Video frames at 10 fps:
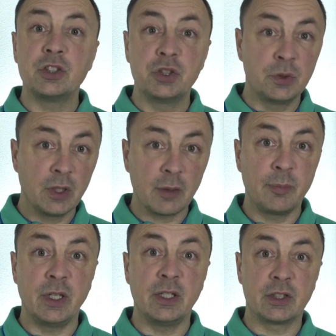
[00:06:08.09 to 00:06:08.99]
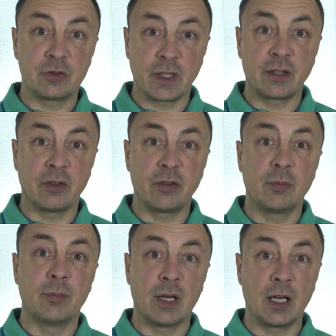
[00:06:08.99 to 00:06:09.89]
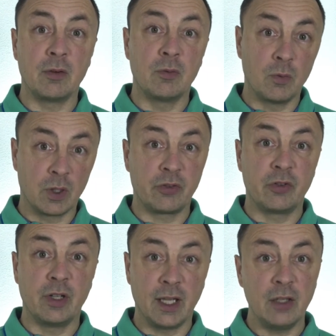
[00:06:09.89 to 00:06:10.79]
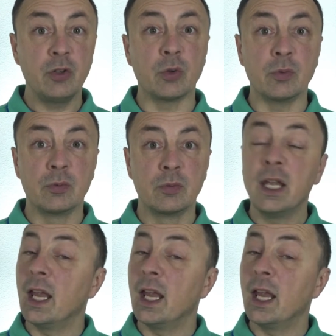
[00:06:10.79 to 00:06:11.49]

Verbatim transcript: I should not be distracted by what they do.